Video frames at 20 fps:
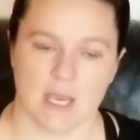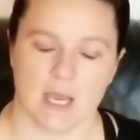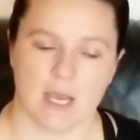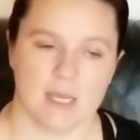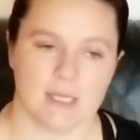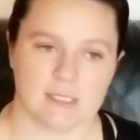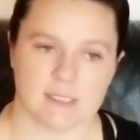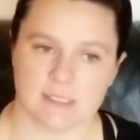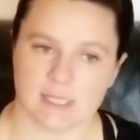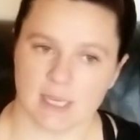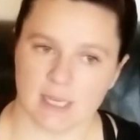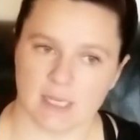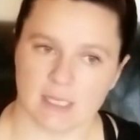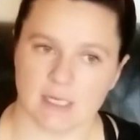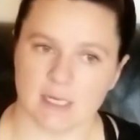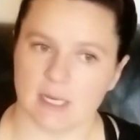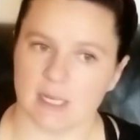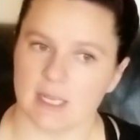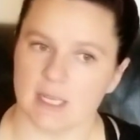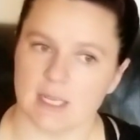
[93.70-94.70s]
Uh,
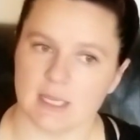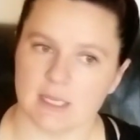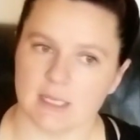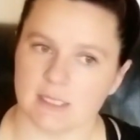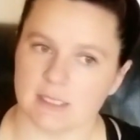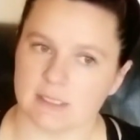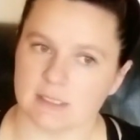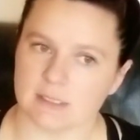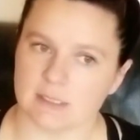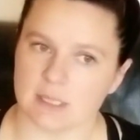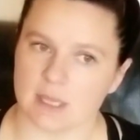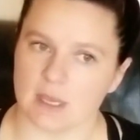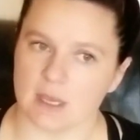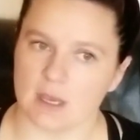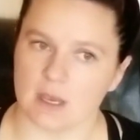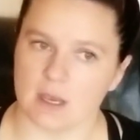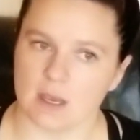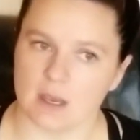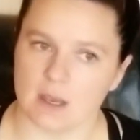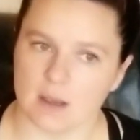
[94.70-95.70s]
second is
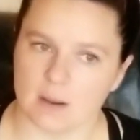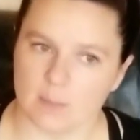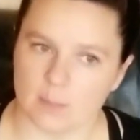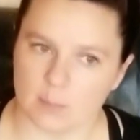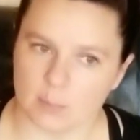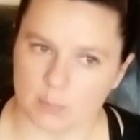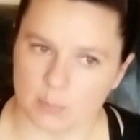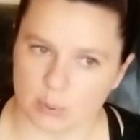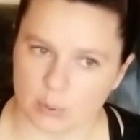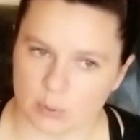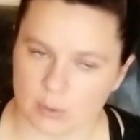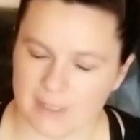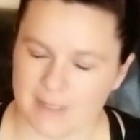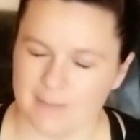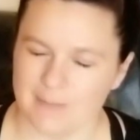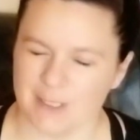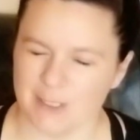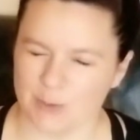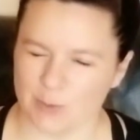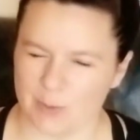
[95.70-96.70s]

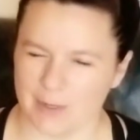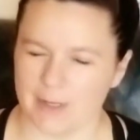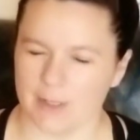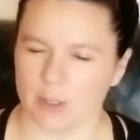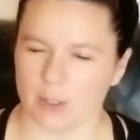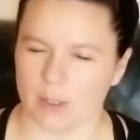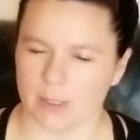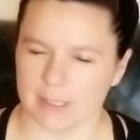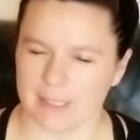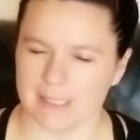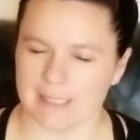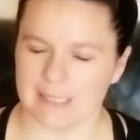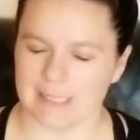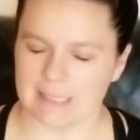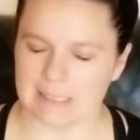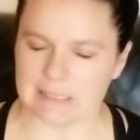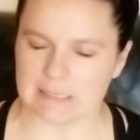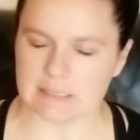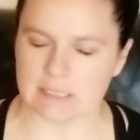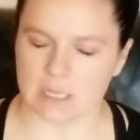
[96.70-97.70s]
pretty much what you're going to
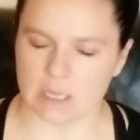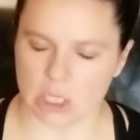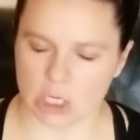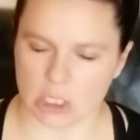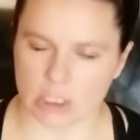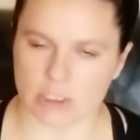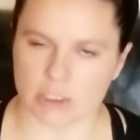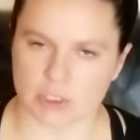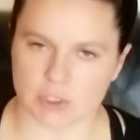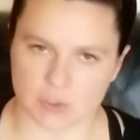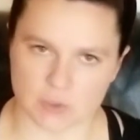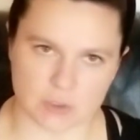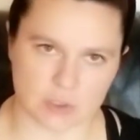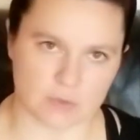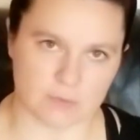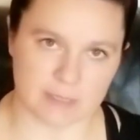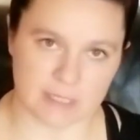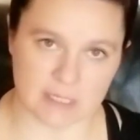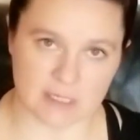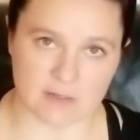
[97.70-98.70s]
need is a large
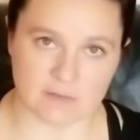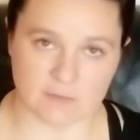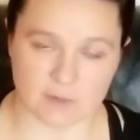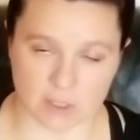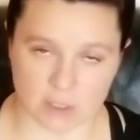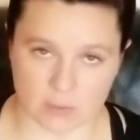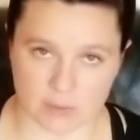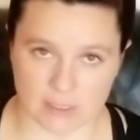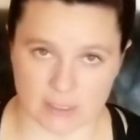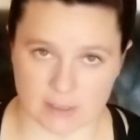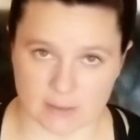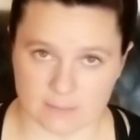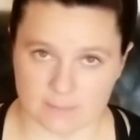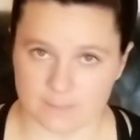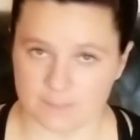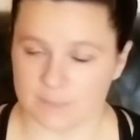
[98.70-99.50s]
social media following.